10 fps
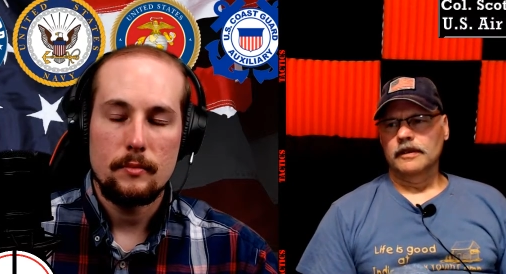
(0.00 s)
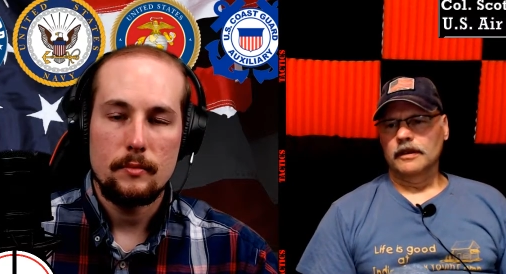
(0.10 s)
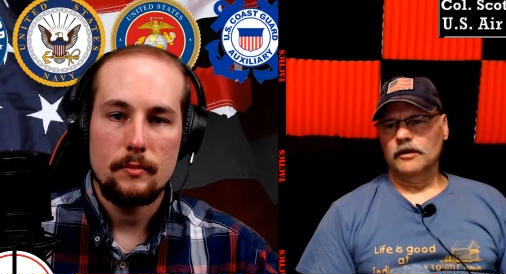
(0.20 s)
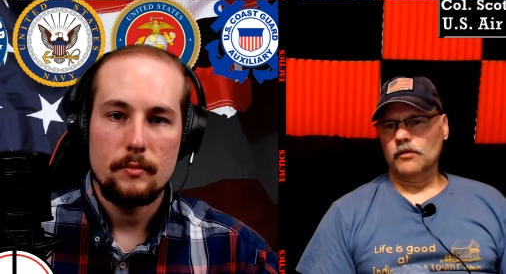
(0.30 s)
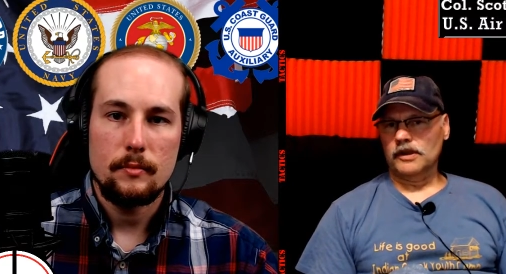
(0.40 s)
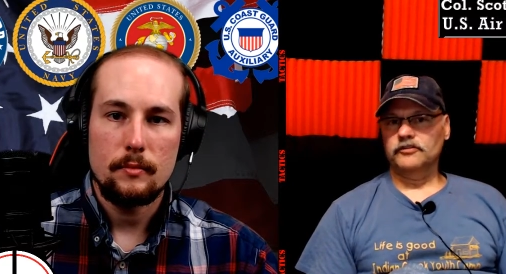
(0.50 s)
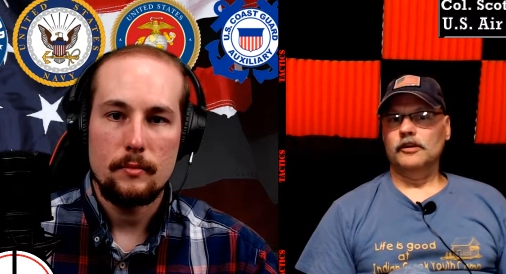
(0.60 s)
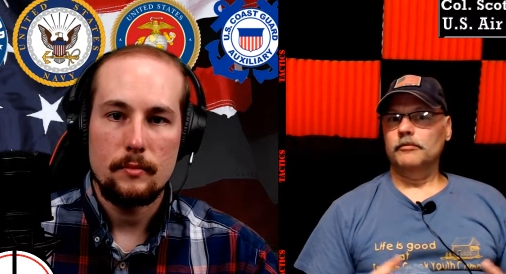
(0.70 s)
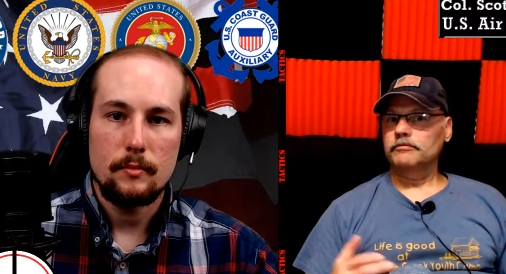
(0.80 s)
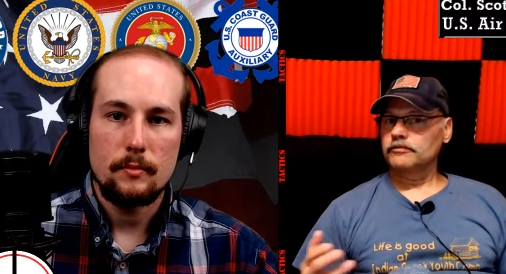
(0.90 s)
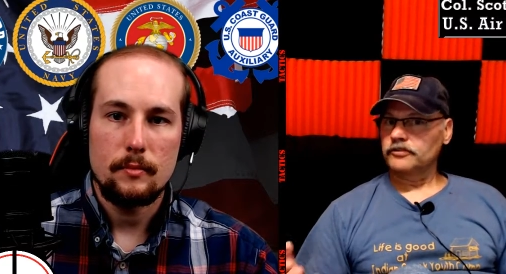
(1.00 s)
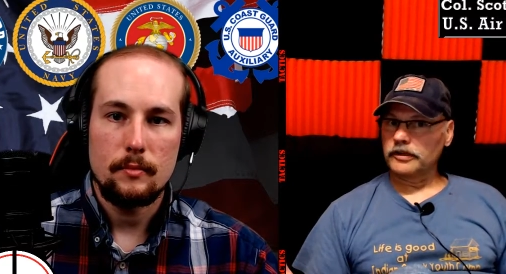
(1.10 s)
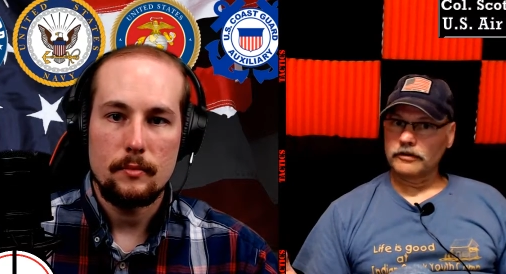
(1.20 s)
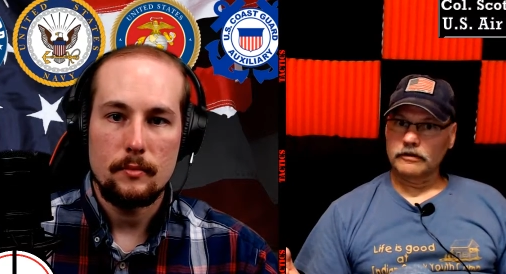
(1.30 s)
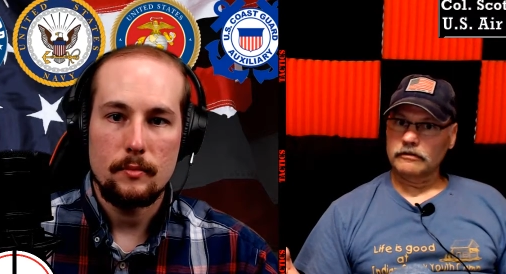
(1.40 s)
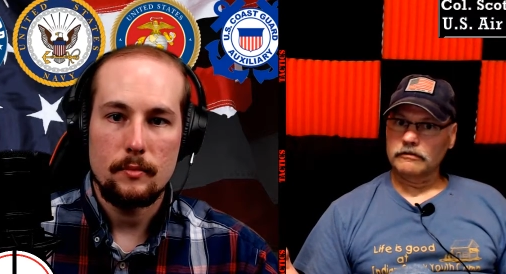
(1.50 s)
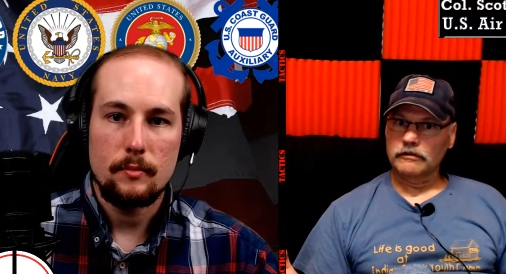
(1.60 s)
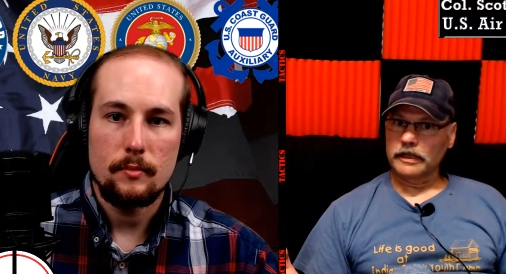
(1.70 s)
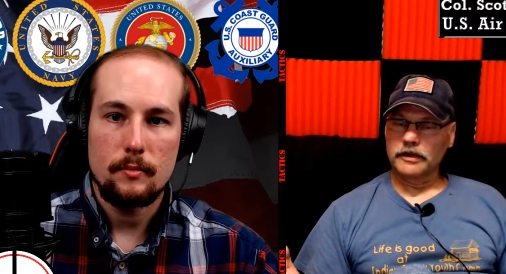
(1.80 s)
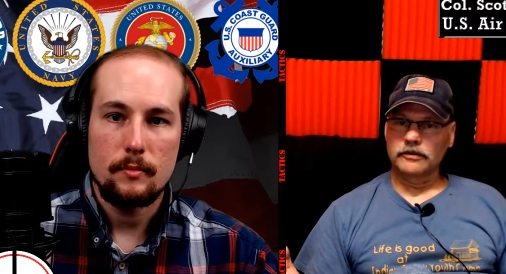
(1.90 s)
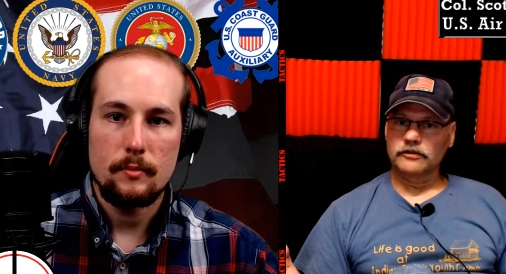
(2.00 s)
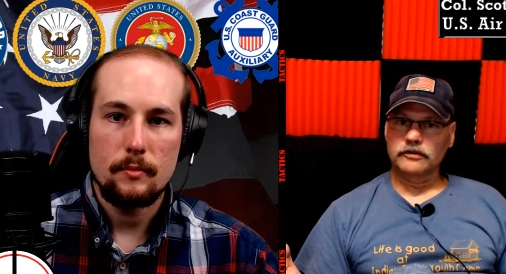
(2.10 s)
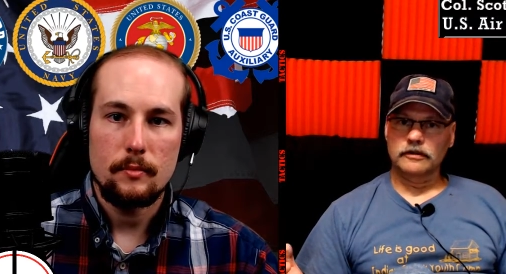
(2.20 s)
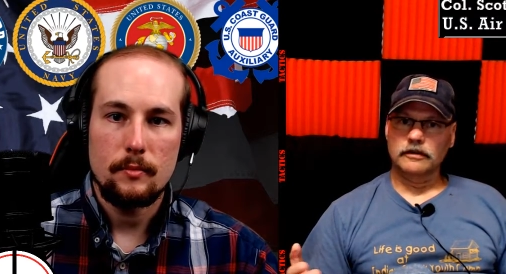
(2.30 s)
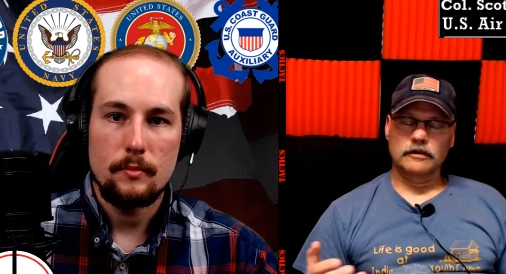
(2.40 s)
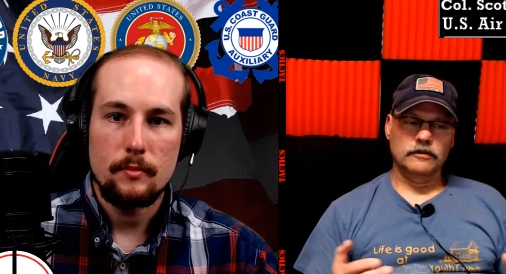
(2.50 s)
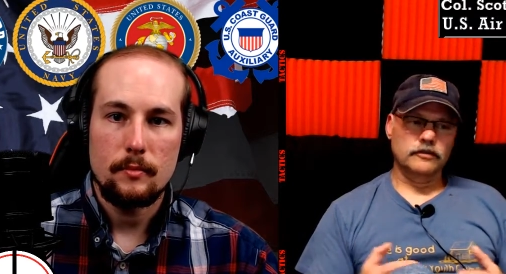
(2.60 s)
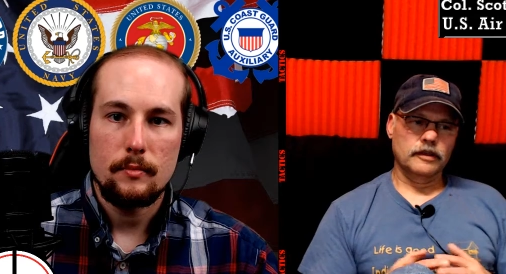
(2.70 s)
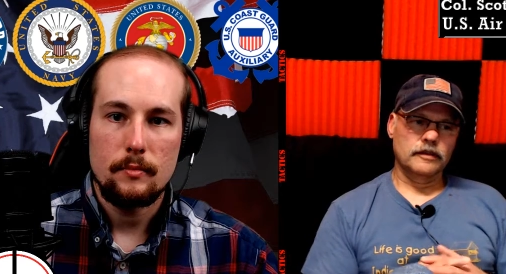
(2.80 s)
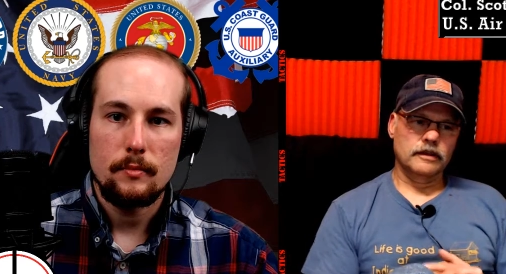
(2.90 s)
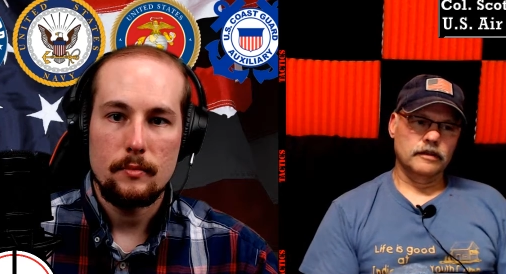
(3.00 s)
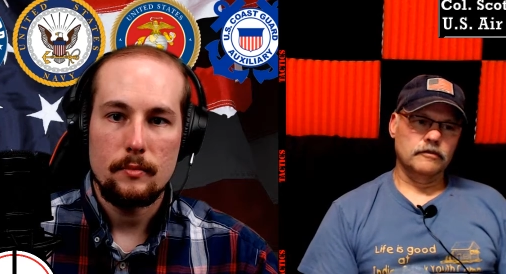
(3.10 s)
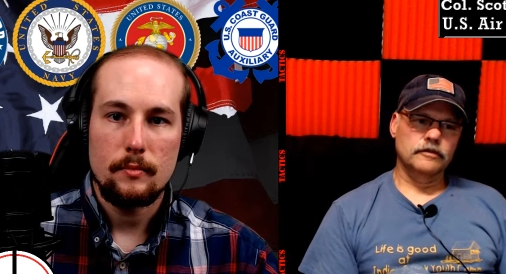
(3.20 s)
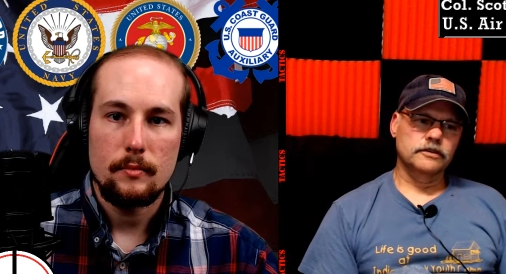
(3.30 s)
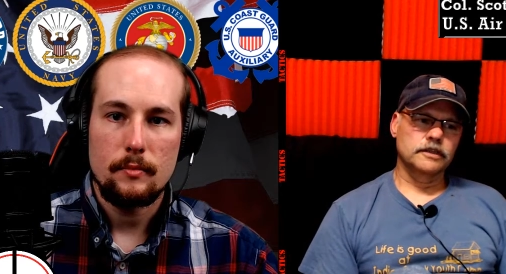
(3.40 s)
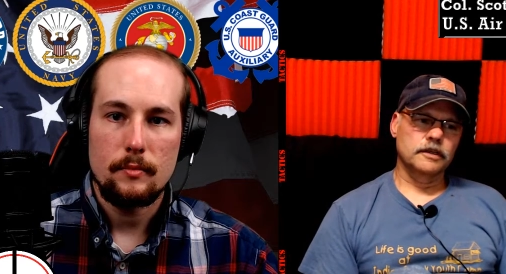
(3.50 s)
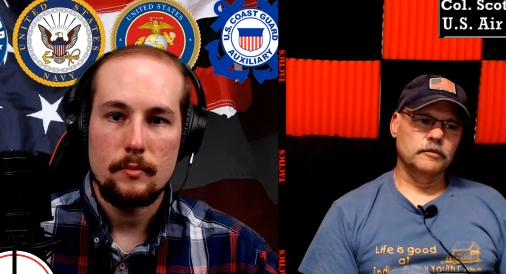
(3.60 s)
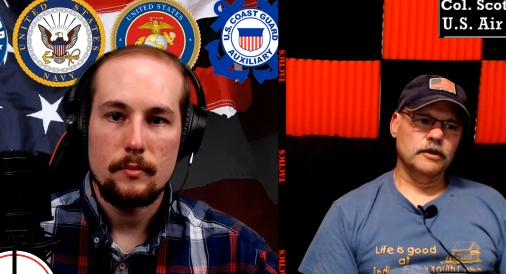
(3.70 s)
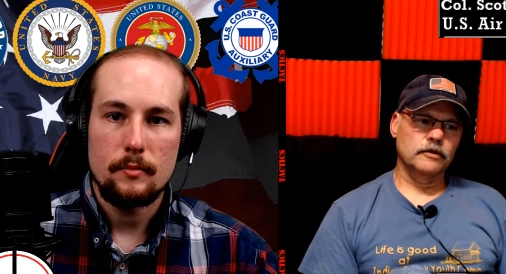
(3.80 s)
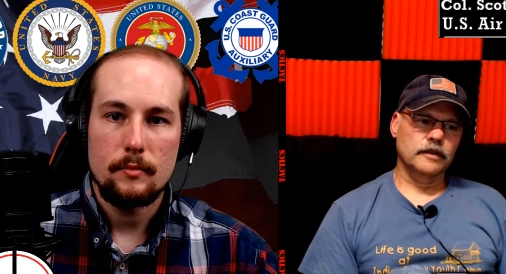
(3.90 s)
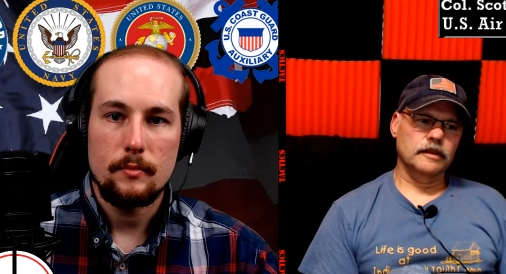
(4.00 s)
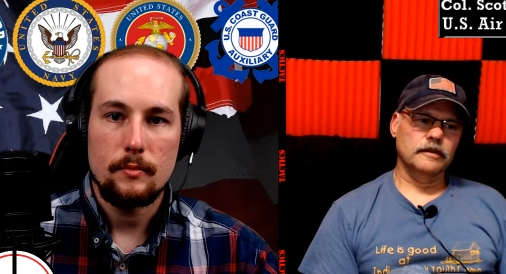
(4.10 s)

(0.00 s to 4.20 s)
Speaker 1: uh, why some senior leaders under, say, the Clinton regime, you know, they,